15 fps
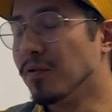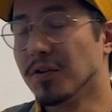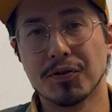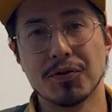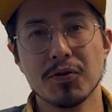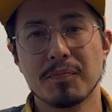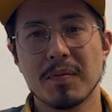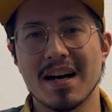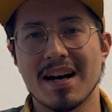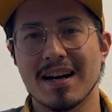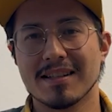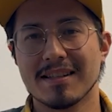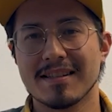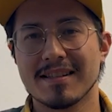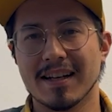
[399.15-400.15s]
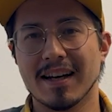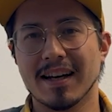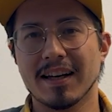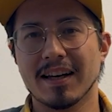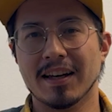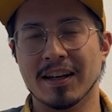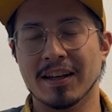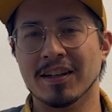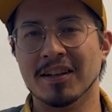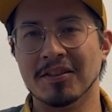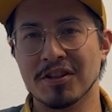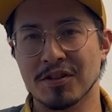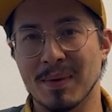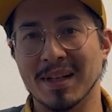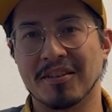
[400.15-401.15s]
the tube, as it say in
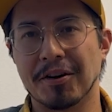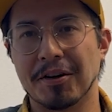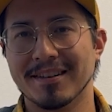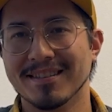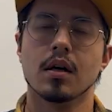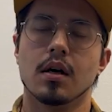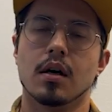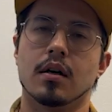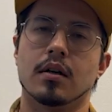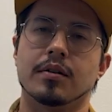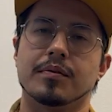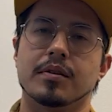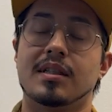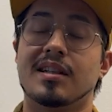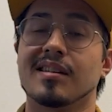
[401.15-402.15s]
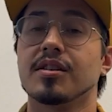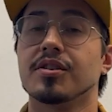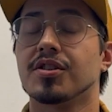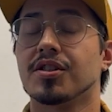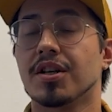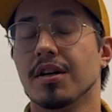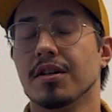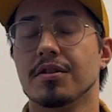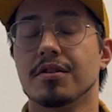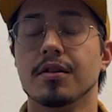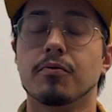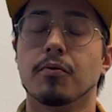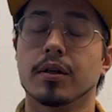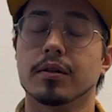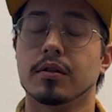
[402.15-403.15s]
this matter. Does this change the
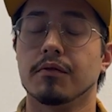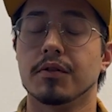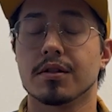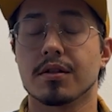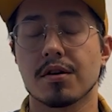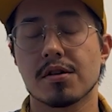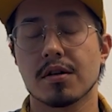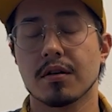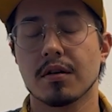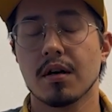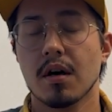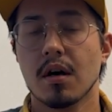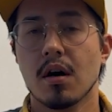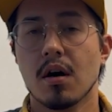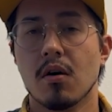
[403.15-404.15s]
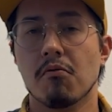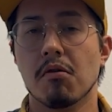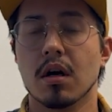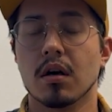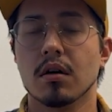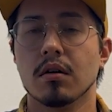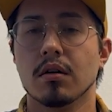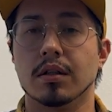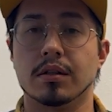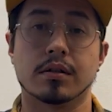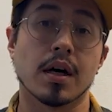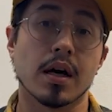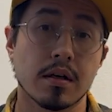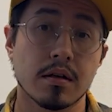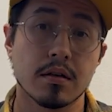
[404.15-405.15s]
quality of the session? Well, it
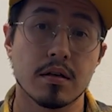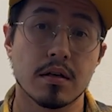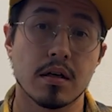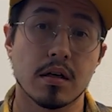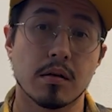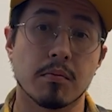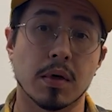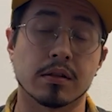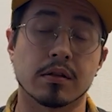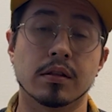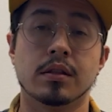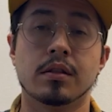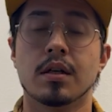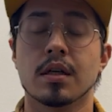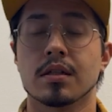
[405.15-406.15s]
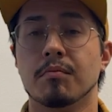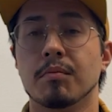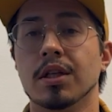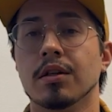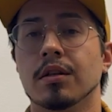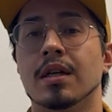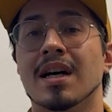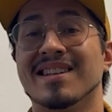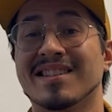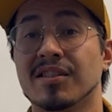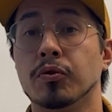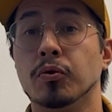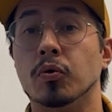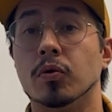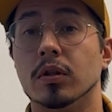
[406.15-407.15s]
can, but it doesn't mean it has
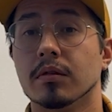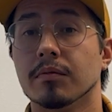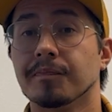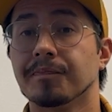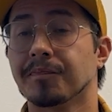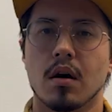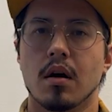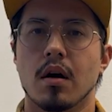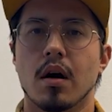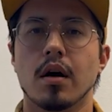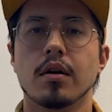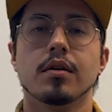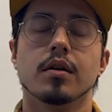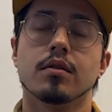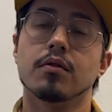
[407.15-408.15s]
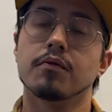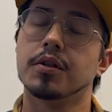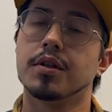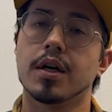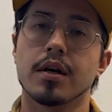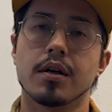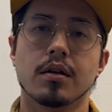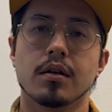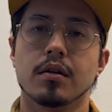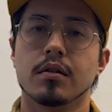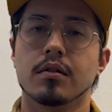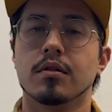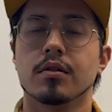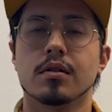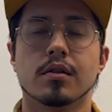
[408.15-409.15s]
to. At the end of the day,
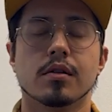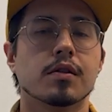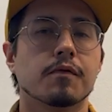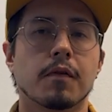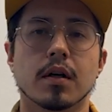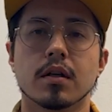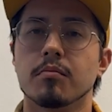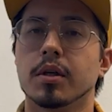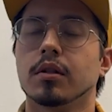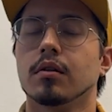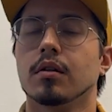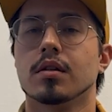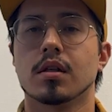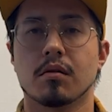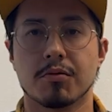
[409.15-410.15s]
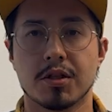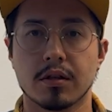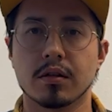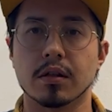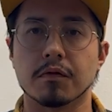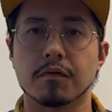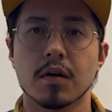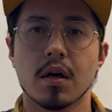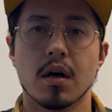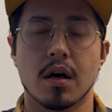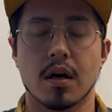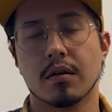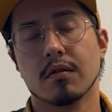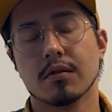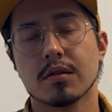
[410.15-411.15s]
this is fundamentally subjective,
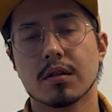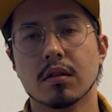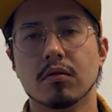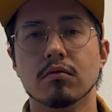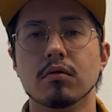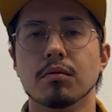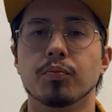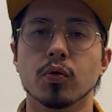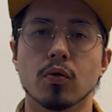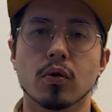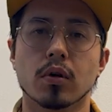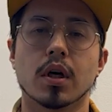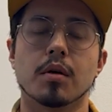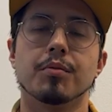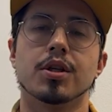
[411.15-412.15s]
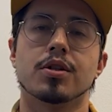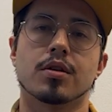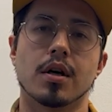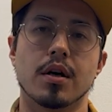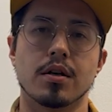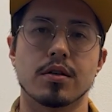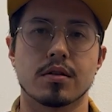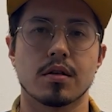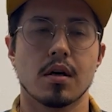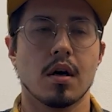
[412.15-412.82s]
and also the pull can be changed